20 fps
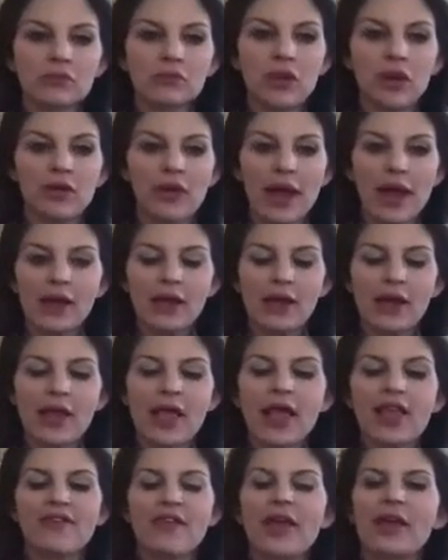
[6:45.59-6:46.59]
All right.
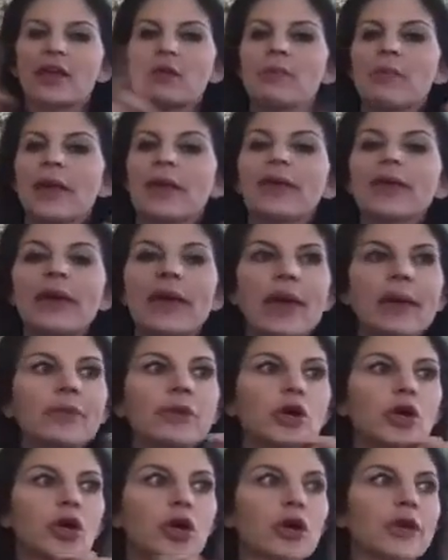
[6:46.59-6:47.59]
If I could marry him or
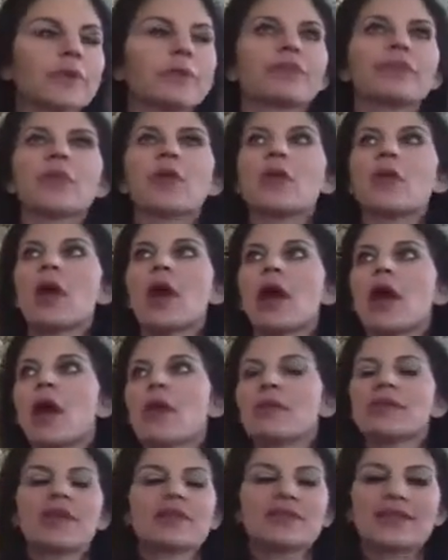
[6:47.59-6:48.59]
her,
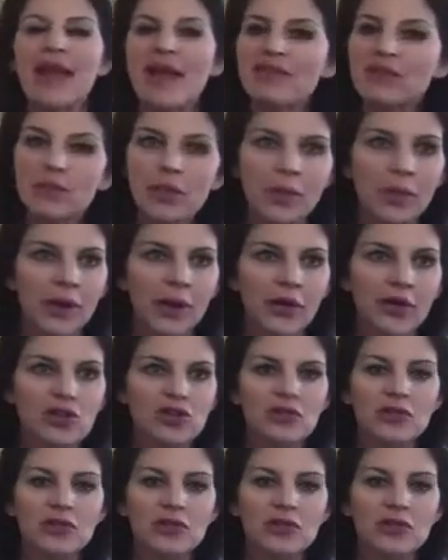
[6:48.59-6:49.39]
it doesn't have to be marriage.